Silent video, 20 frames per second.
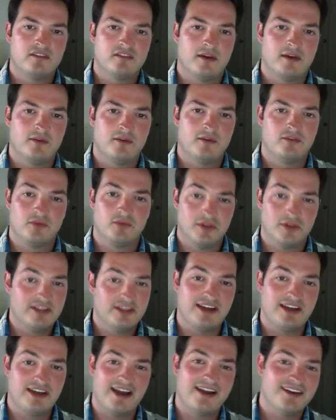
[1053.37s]
I was really
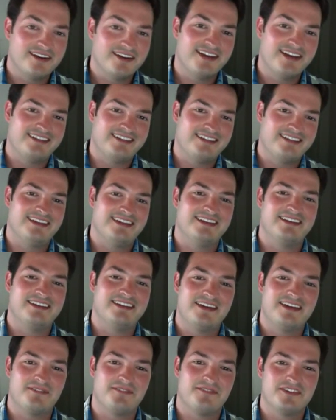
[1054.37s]
tired at the end of
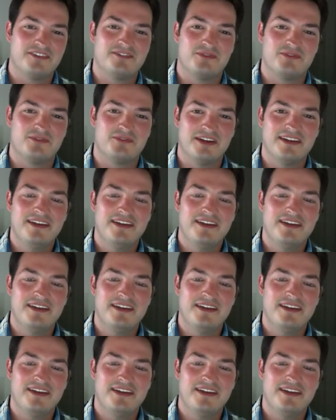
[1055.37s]
that hmm. first one.